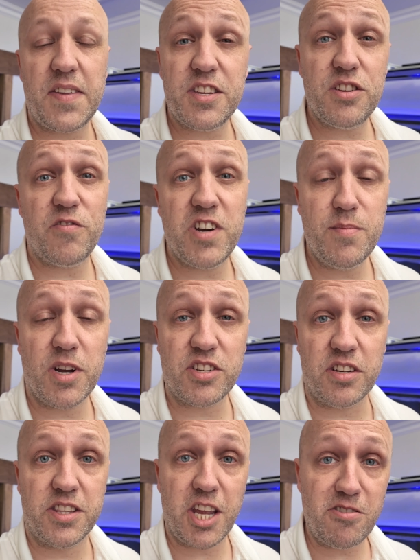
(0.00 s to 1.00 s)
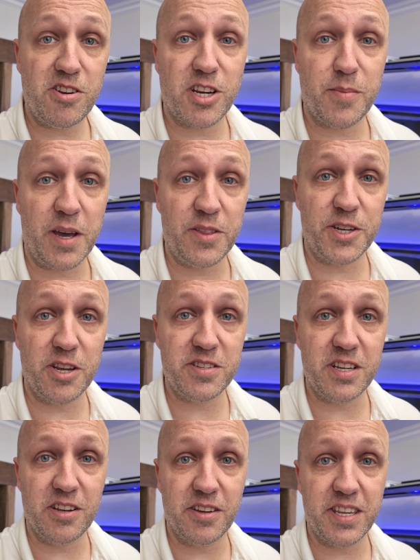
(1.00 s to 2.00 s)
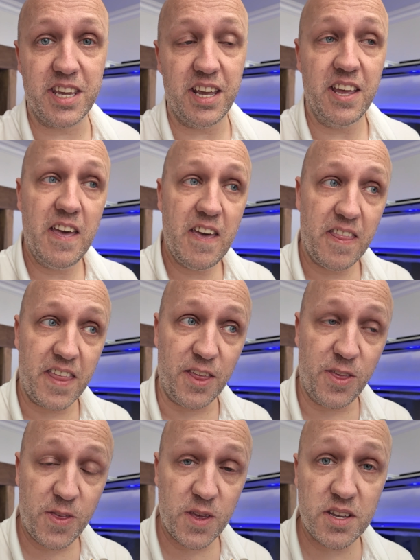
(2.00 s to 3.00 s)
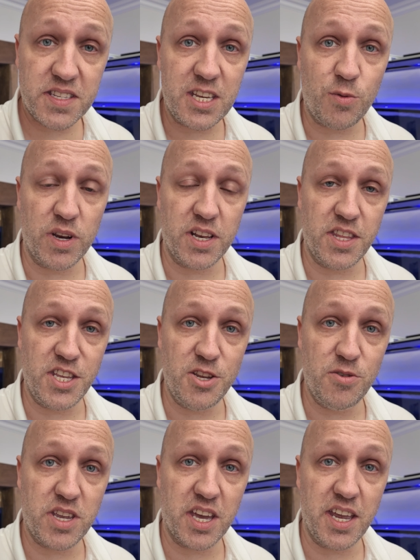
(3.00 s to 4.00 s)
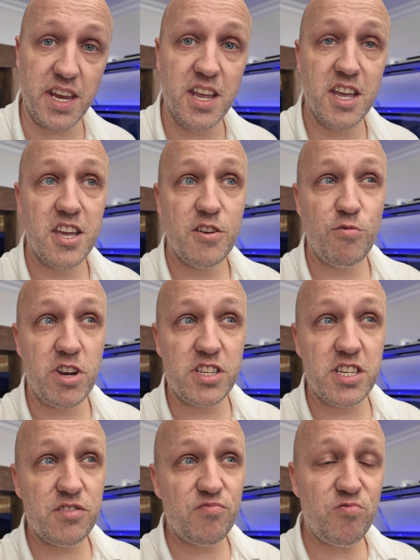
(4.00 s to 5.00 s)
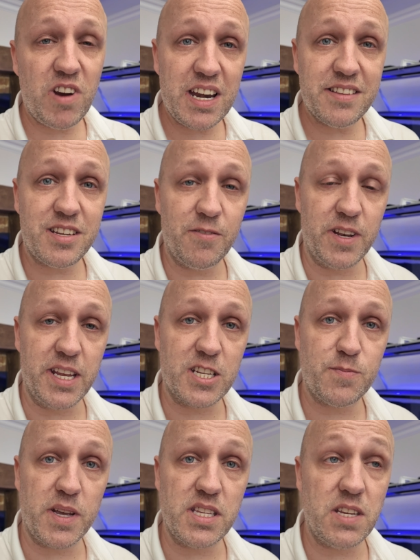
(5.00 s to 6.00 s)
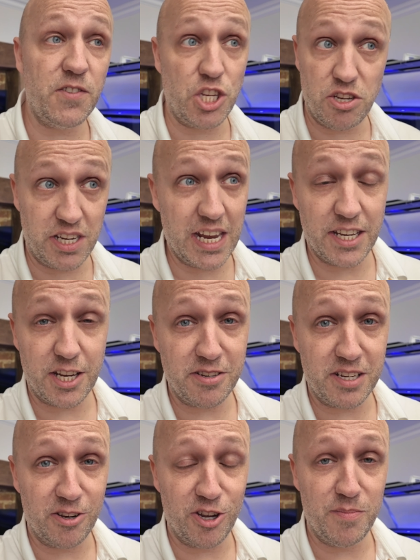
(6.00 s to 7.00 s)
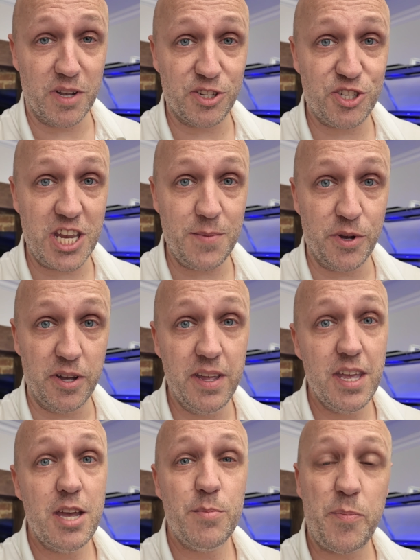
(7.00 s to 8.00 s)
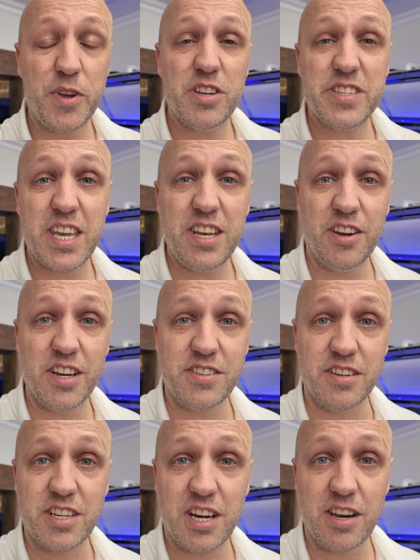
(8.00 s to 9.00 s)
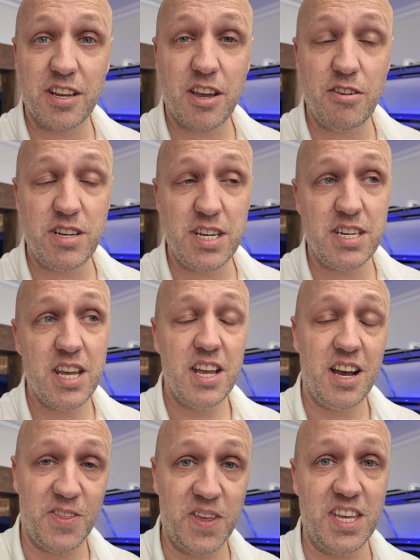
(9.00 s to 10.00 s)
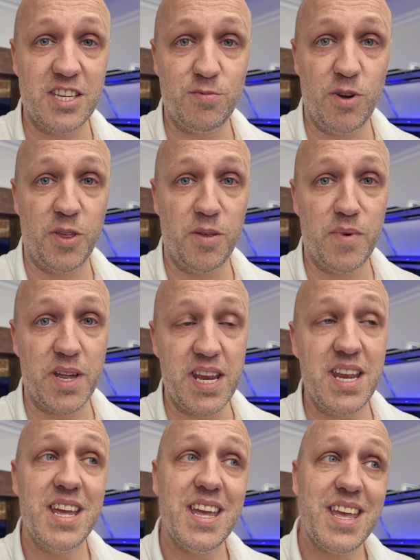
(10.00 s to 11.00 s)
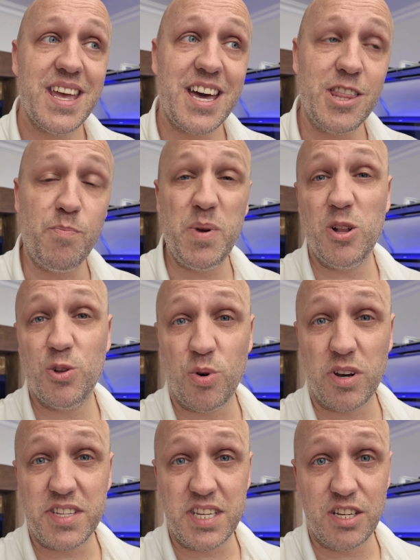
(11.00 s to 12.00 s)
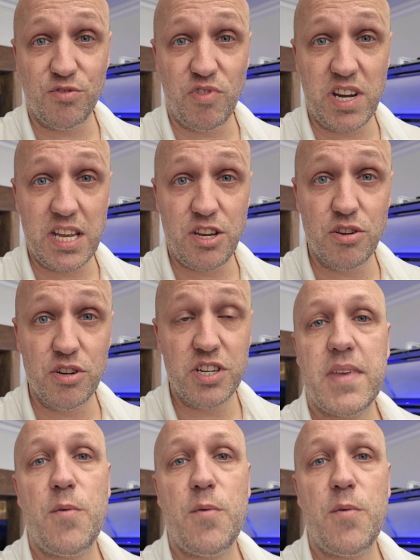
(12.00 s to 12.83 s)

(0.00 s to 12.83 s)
Now, there's not really much I don't like about the dosing line kit. They're 30 quid in the UK, which is relatively expensive. You can get dosing line much cheaper, but because they're nice and color coded, I think it's worth the money, and the build quality is really good.